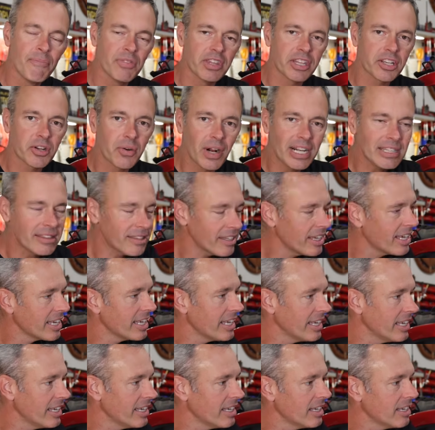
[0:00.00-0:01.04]
And the great thing
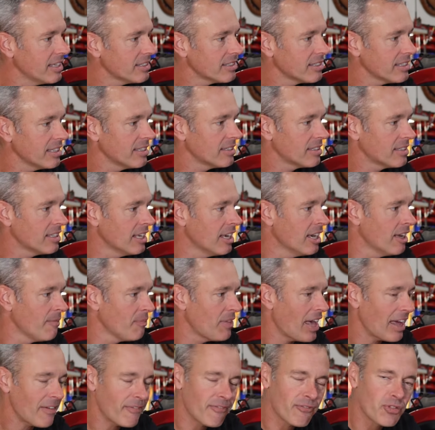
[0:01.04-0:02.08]
is
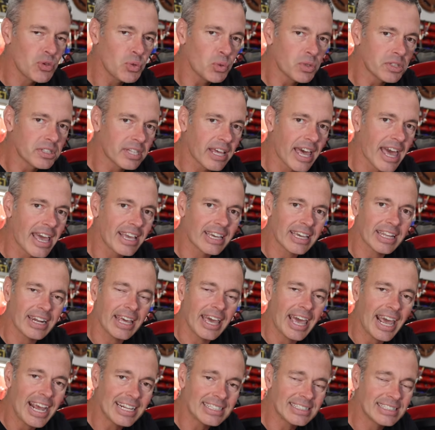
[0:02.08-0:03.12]
that fuel tank at
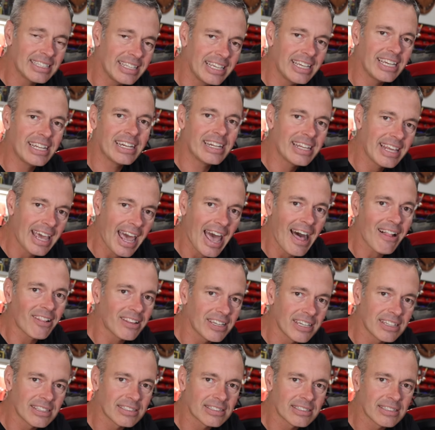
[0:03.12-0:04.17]
18
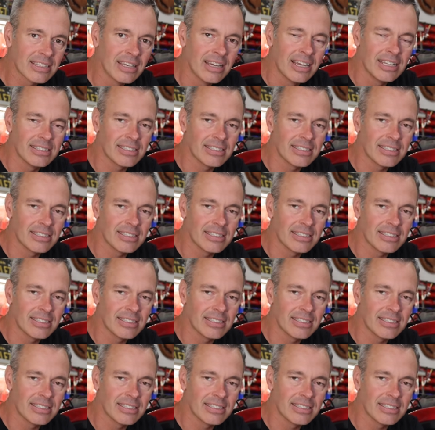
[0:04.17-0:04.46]
gallons